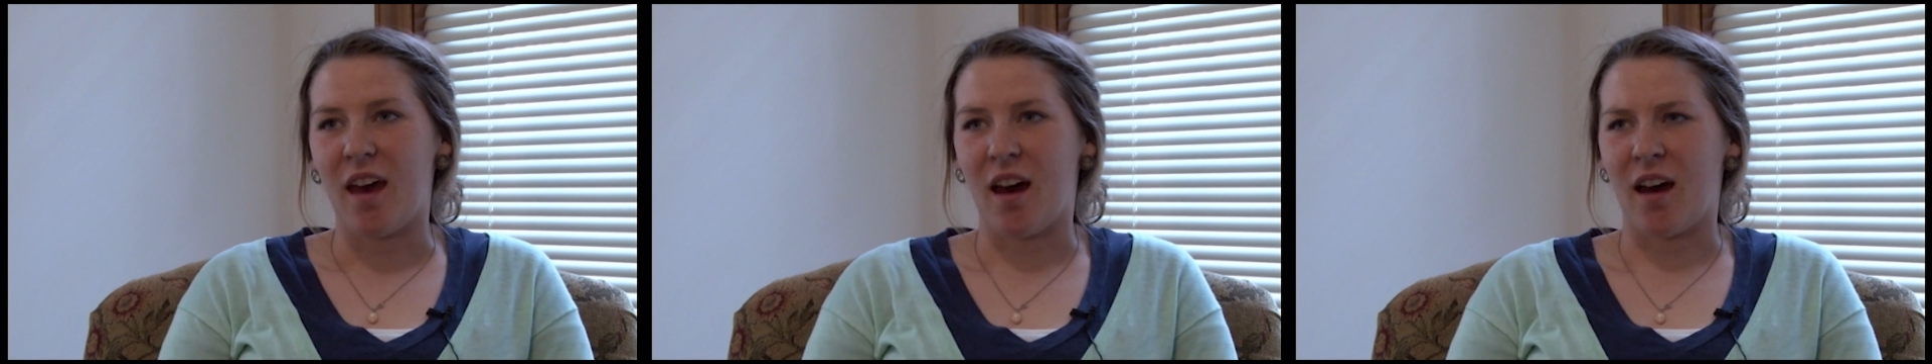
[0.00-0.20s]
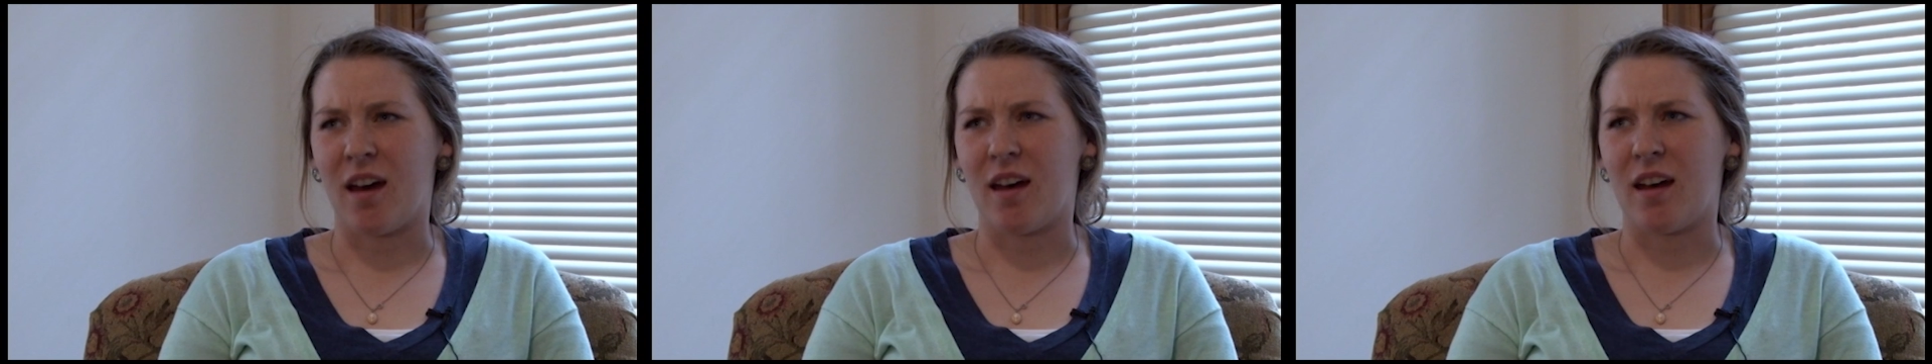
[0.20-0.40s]

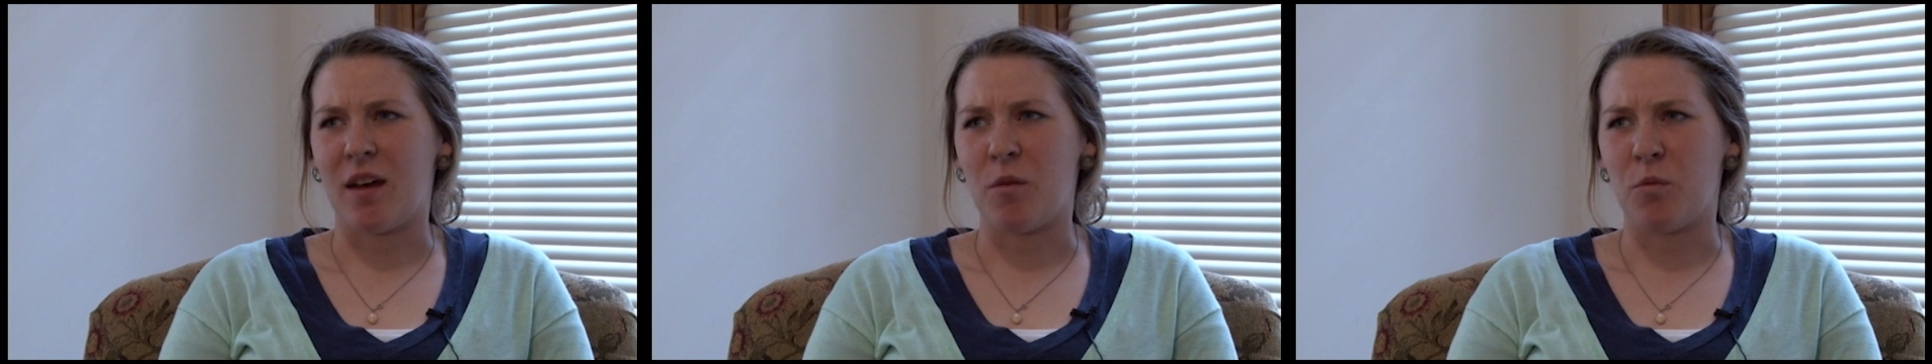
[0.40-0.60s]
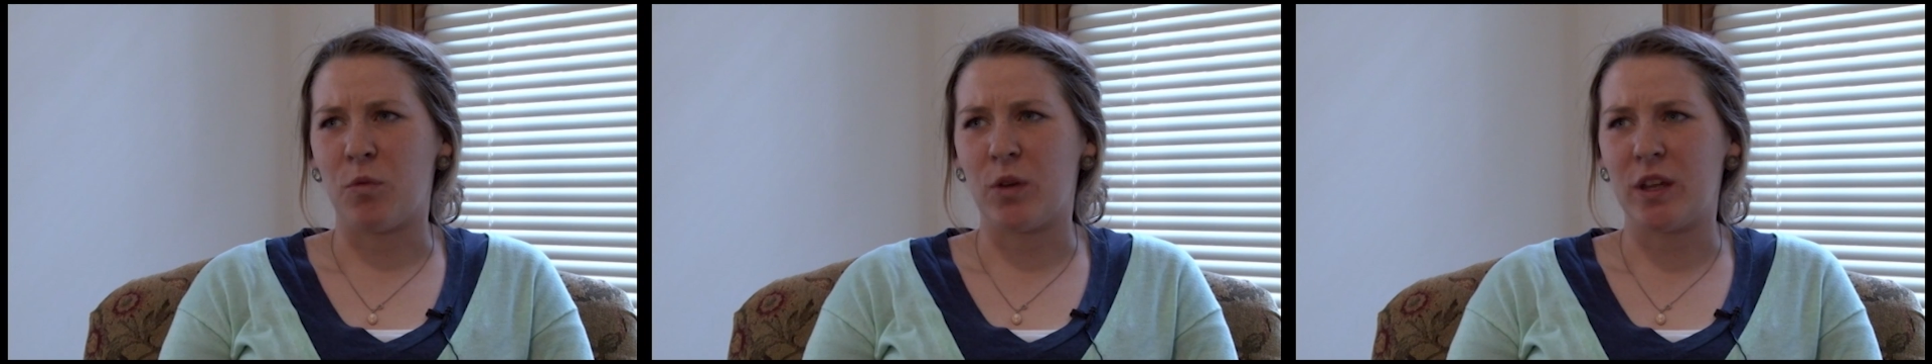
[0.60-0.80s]

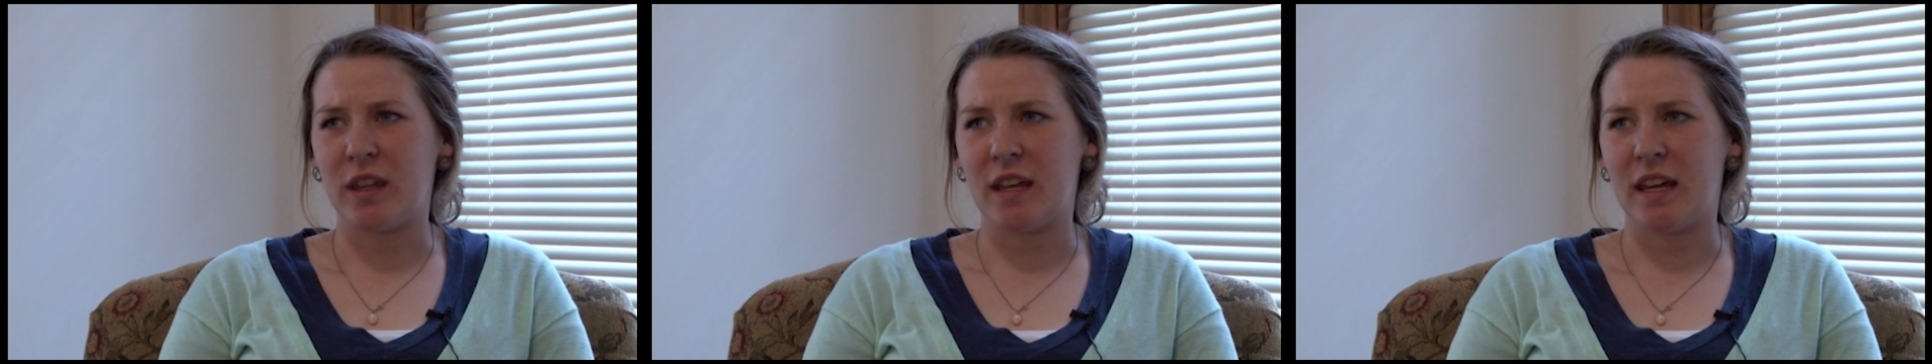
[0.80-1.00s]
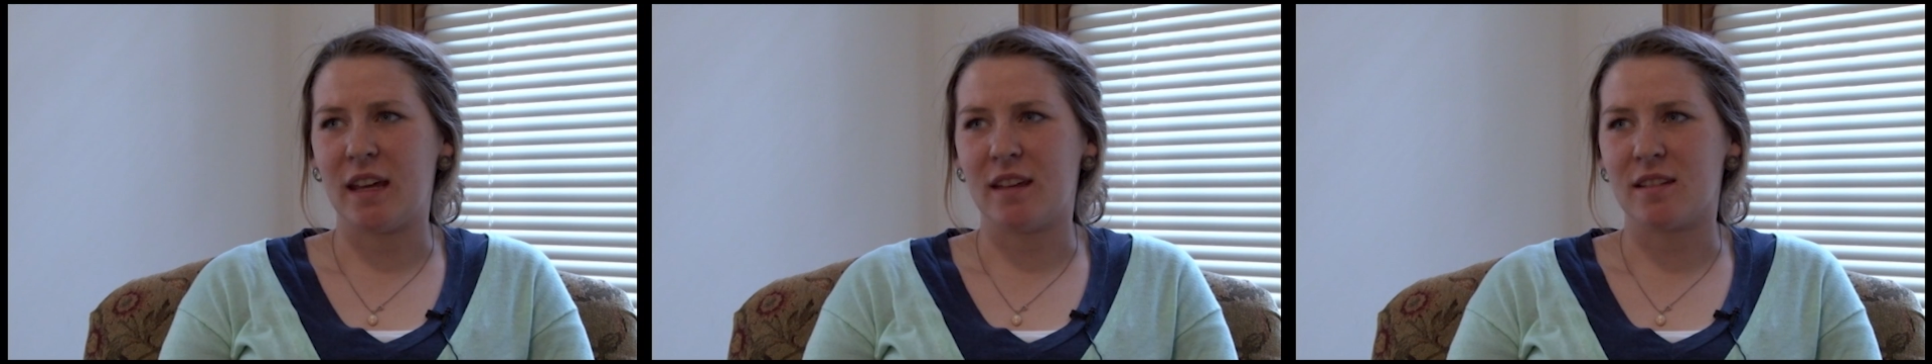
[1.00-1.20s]

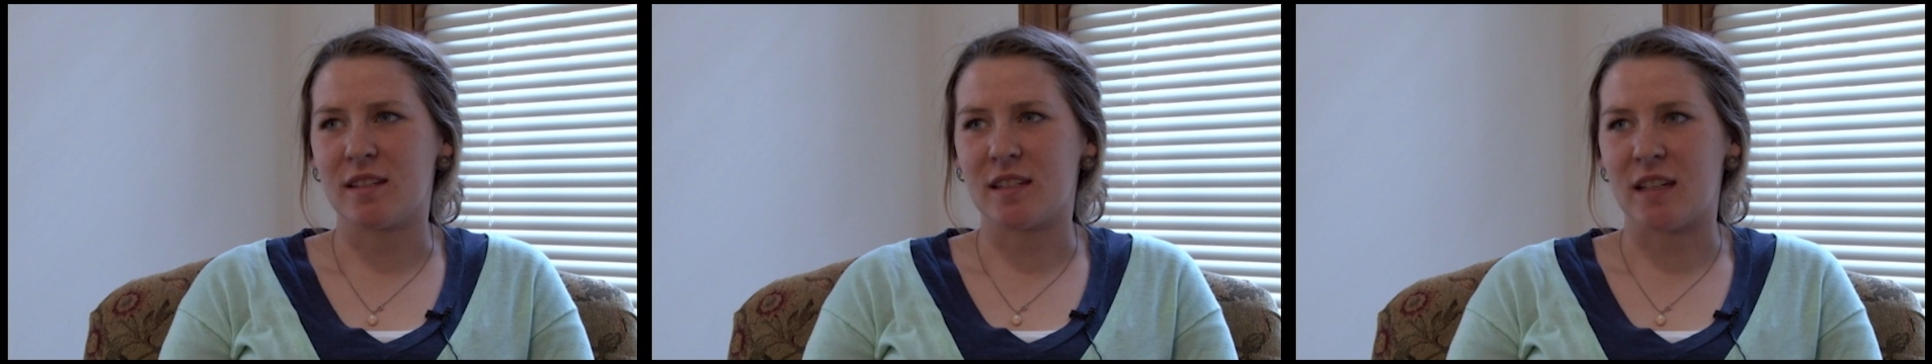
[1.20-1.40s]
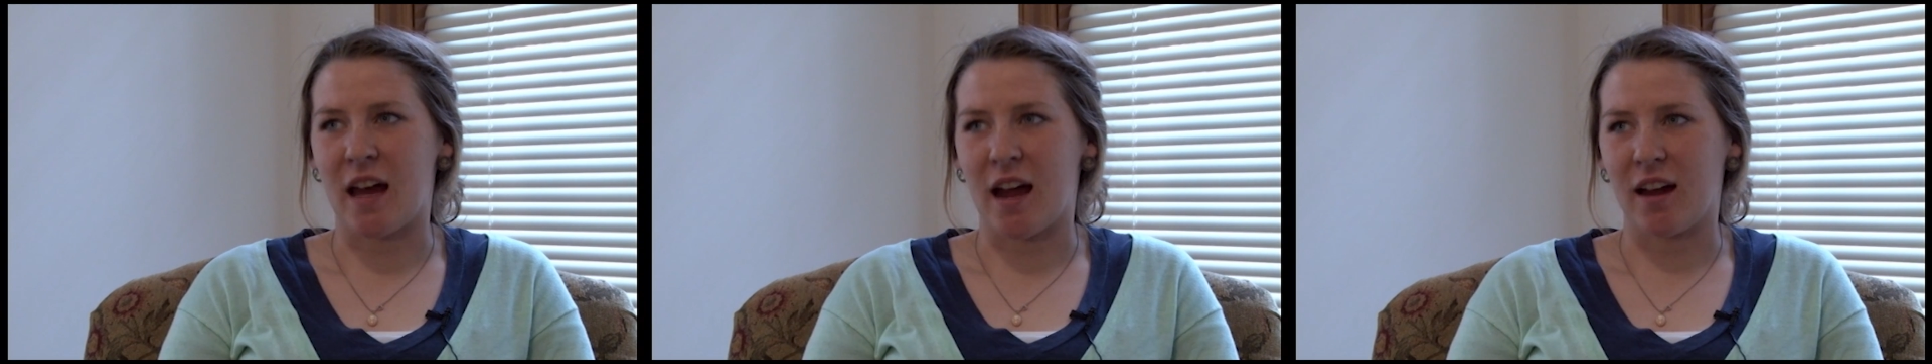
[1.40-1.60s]
Really,
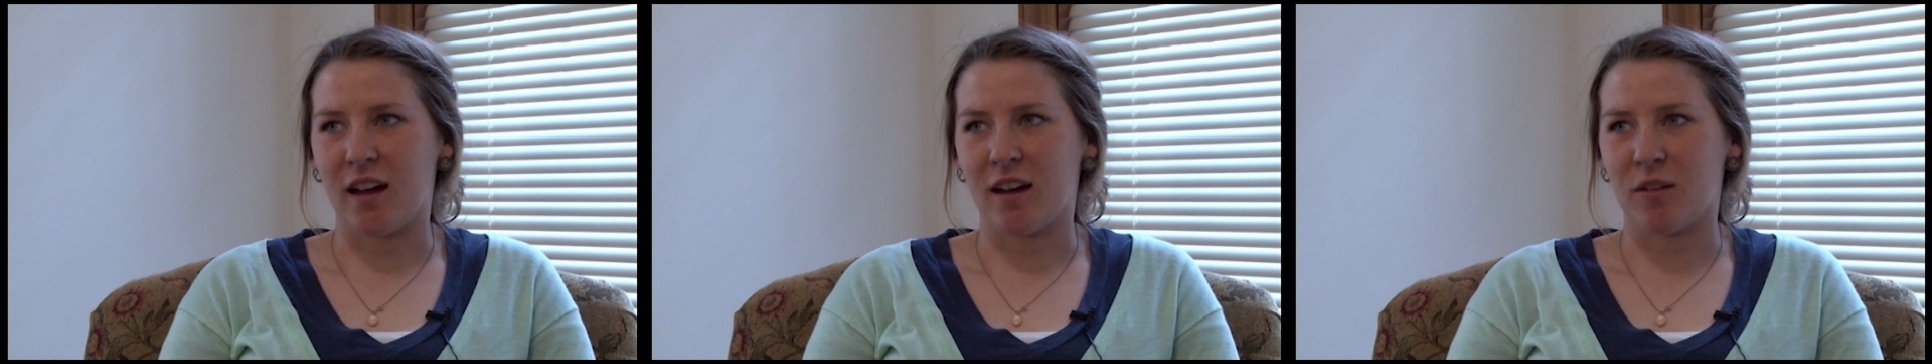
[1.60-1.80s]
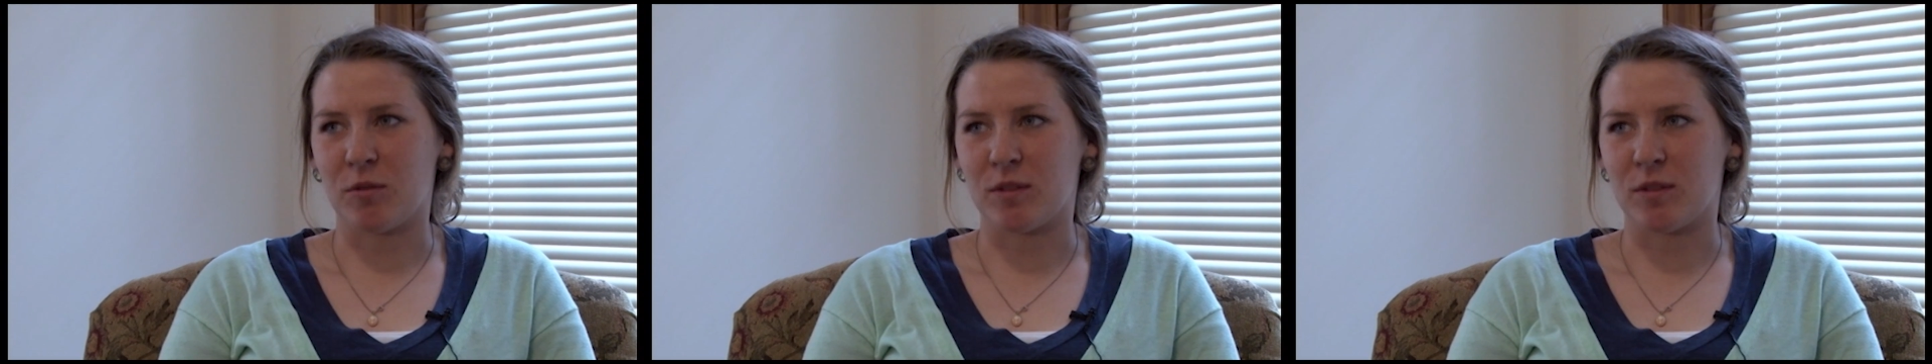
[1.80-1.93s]
soccer